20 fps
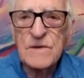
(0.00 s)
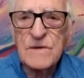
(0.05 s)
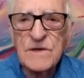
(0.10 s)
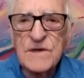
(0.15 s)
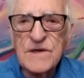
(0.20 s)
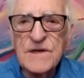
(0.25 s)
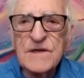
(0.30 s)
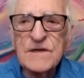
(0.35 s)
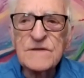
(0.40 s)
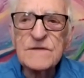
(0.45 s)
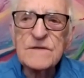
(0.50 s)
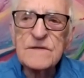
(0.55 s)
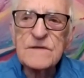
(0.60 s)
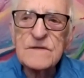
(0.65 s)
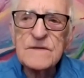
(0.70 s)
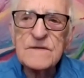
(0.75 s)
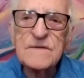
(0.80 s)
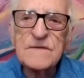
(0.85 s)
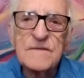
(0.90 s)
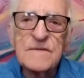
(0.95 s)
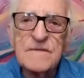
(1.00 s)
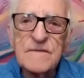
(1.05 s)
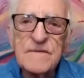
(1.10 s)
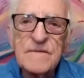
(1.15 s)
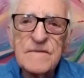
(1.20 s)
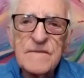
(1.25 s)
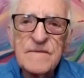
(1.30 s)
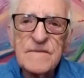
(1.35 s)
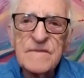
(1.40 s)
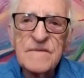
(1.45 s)
the goodness
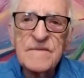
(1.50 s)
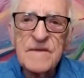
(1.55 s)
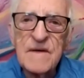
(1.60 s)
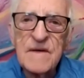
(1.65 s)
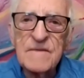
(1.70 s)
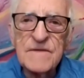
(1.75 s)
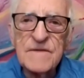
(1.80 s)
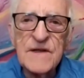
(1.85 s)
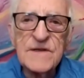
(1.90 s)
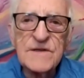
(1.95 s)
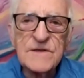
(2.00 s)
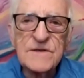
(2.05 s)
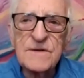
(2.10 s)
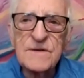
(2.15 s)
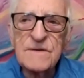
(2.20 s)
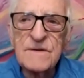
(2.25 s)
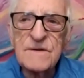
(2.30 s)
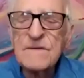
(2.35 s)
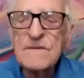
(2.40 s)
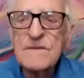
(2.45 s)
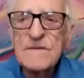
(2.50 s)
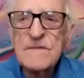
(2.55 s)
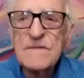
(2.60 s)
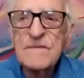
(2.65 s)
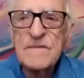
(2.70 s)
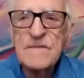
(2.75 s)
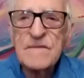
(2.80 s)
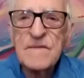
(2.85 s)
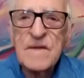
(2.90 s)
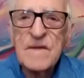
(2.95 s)
of nature
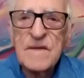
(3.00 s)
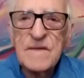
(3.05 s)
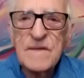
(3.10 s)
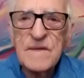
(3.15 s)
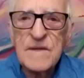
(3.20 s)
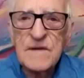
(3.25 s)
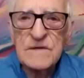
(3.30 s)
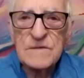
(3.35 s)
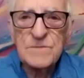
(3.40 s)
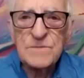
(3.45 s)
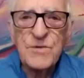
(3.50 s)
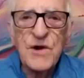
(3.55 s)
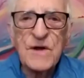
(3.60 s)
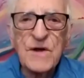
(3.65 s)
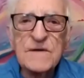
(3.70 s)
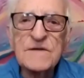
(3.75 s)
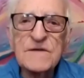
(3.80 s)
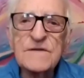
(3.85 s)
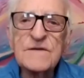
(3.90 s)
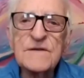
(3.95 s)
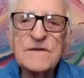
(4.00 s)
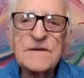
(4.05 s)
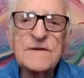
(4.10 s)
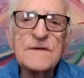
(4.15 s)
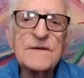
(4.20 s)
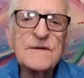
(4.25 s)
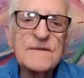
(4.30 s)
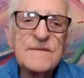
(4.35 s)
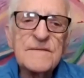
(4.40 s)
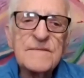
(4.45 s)
that has brought us
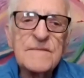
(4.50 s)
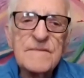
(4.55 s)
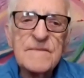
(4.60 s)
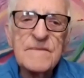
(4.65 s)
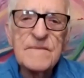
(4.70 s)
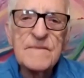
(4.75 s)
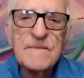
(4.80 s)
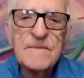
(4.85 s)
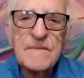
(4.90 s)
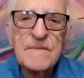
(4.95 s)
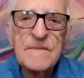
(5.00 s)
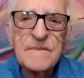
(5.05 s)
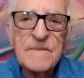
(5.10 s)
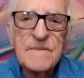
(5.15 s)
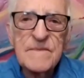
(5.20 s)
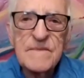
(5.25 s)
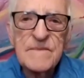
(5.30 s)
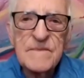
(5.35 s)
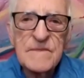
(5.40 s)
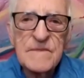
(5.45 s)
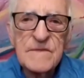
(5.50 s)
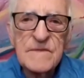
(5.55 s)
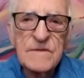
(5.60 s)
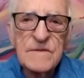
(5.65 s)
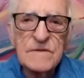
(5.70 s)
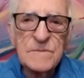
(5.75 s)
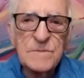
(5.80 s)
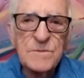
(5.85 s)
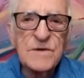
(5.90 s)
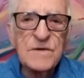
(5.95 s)
here,
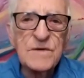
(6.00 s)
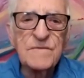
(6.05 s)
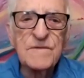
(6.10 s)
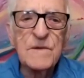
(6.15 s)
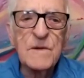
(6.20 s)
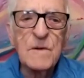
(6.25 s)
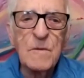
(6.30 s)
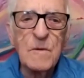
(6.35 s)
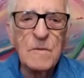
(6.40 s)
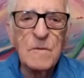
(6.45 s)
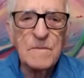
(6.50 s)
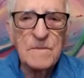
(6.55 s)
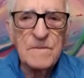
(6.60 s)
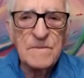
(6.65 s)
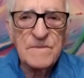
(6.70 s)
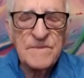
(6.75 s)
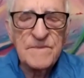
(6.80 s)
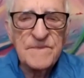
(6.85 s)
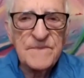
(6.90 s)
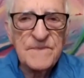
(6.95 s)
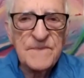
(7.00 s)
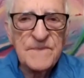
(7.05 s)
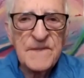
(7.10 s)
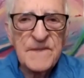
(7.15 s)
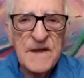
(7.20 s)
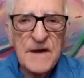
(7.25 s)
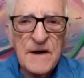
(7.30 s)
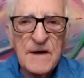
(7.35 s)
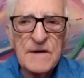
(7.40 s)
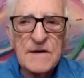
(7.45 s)
this beautiful home,
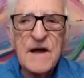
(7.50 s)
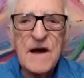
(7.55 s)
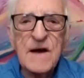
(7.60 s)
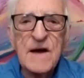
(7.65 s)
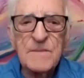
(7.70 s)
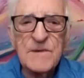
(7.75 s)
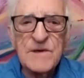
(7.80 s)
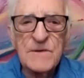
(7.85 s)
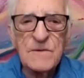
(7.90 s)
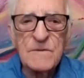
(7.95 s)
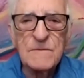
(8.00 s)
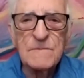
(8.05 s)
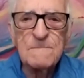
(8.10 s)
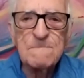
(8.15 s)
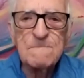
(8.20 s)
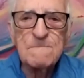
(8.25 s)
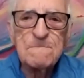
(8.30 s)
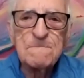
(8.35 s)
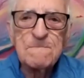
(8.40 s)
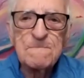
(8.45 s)
our common home.